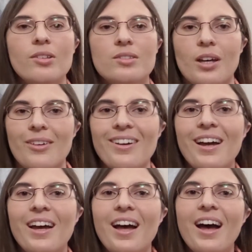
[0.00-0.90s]
So
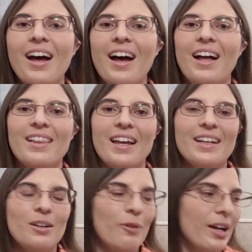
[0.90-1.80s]
I
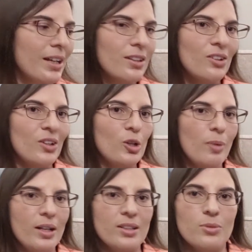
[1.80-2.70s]
like wearing little ear
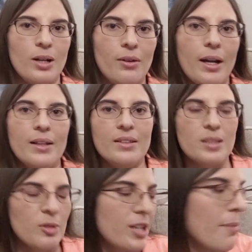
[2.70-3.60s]
bonnets when I ride in the
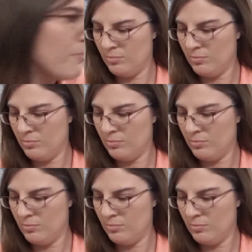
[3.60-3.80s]
summertime.